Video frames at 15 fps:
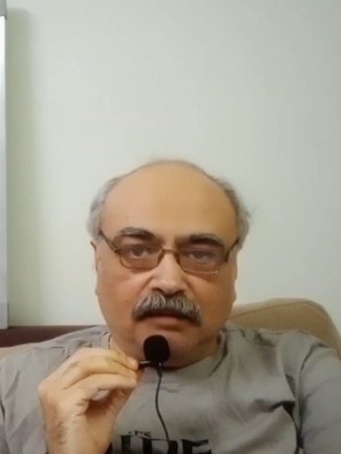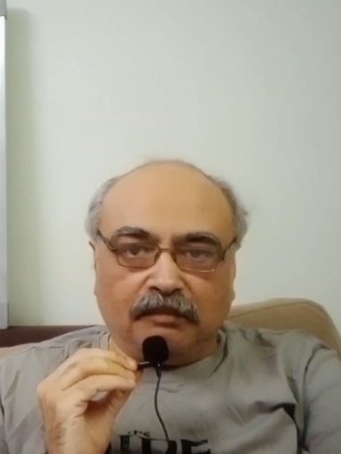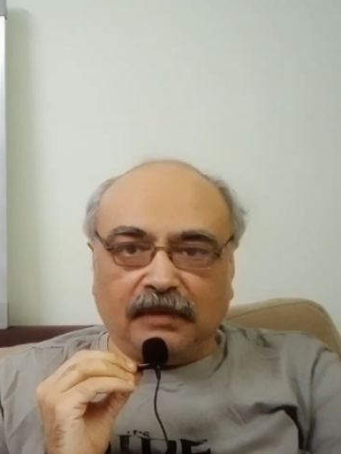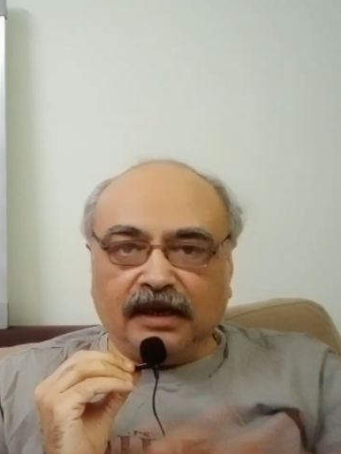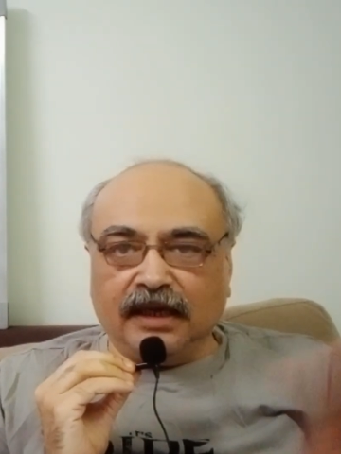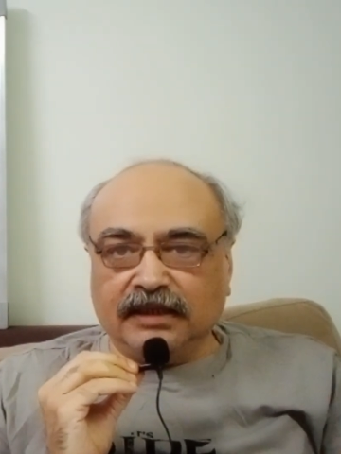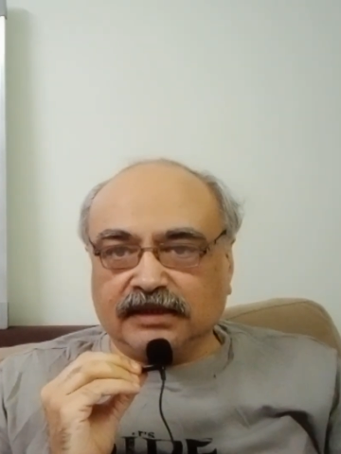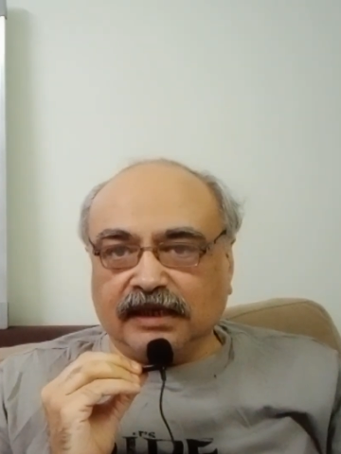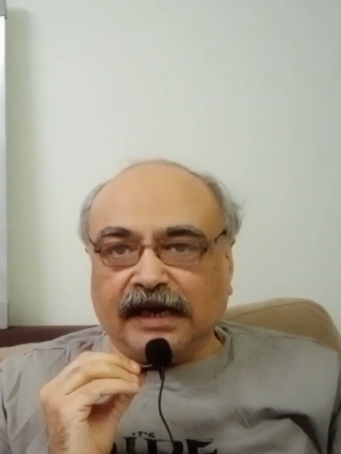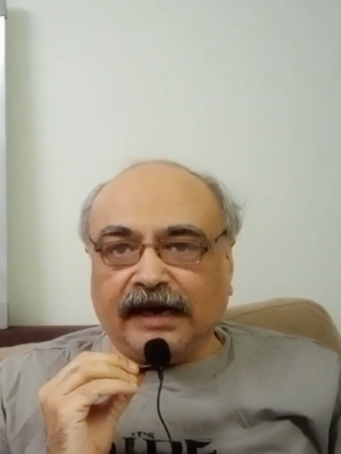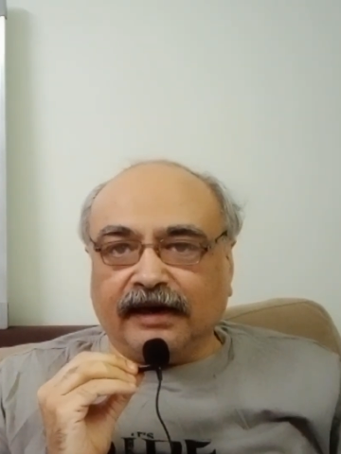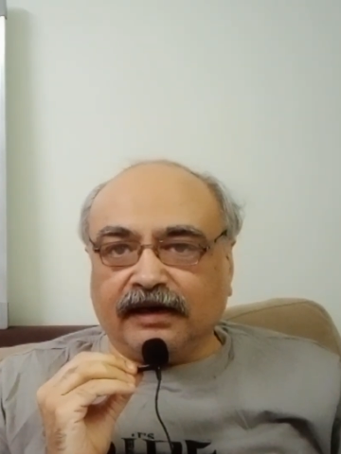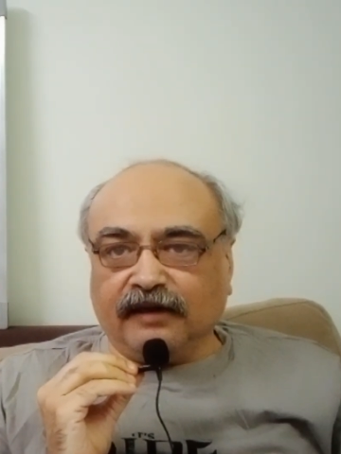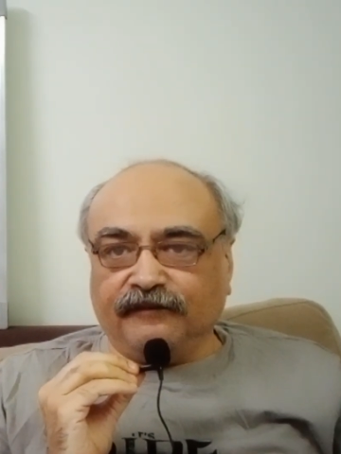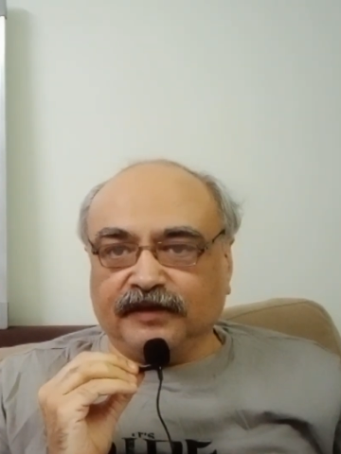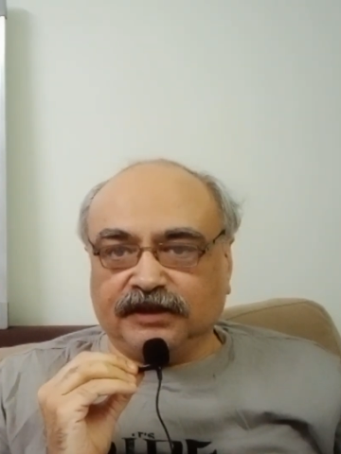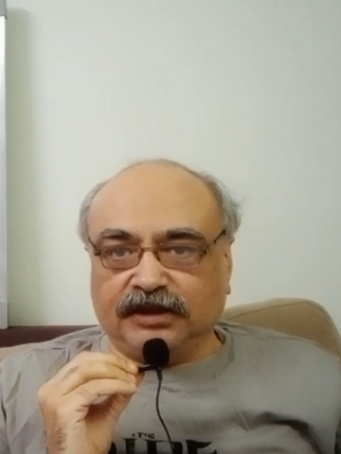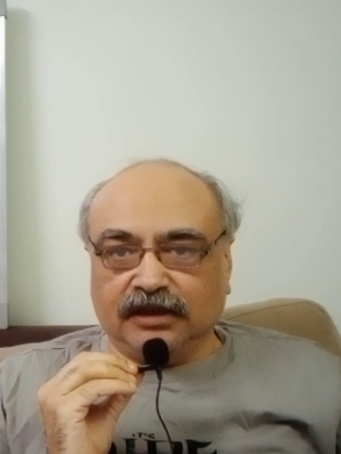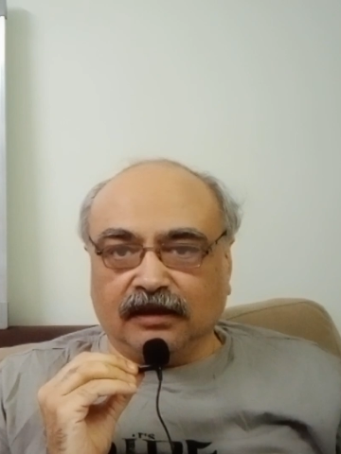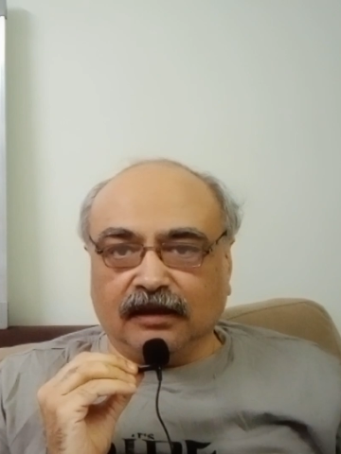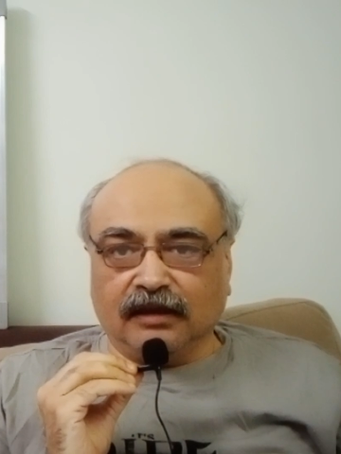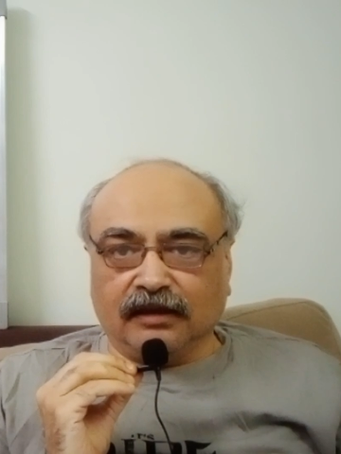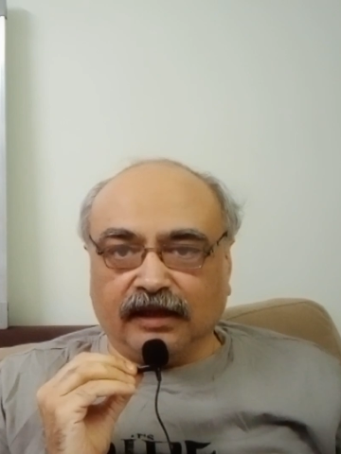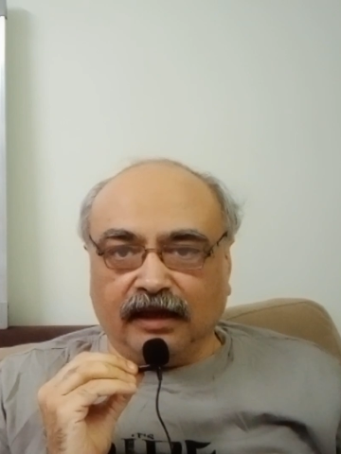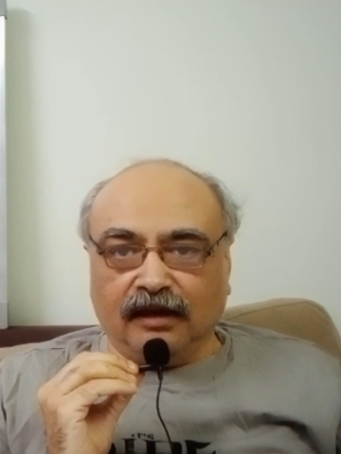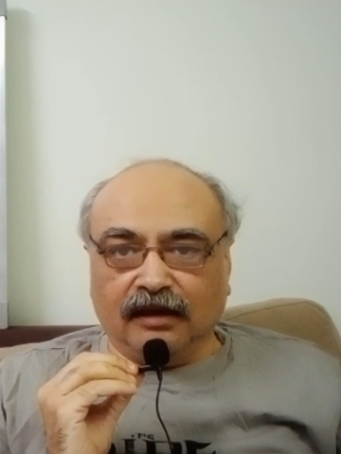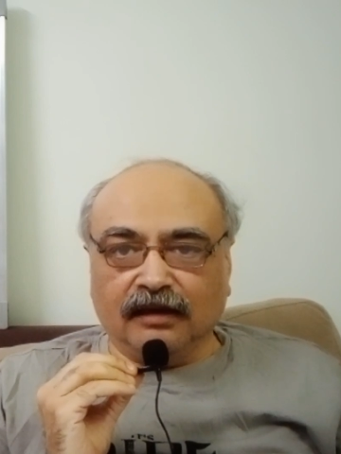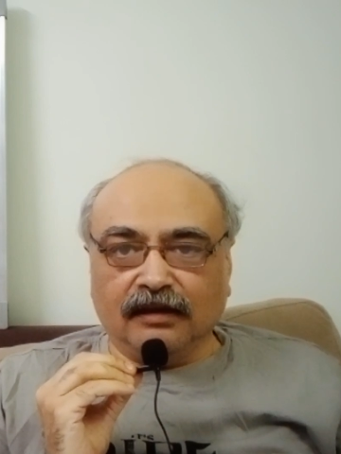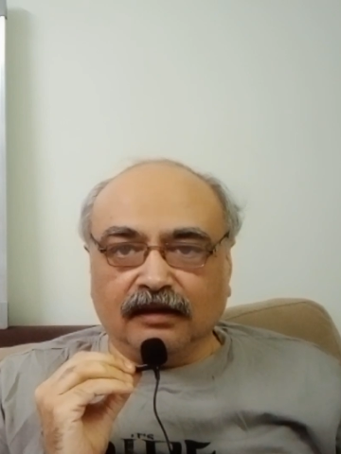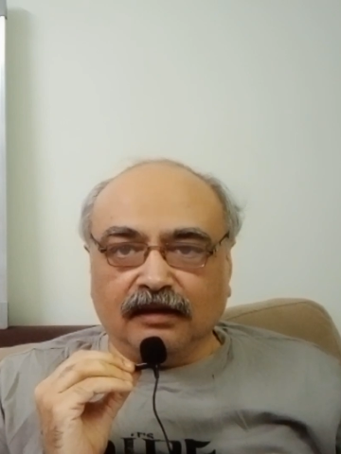Money is an artificial thing.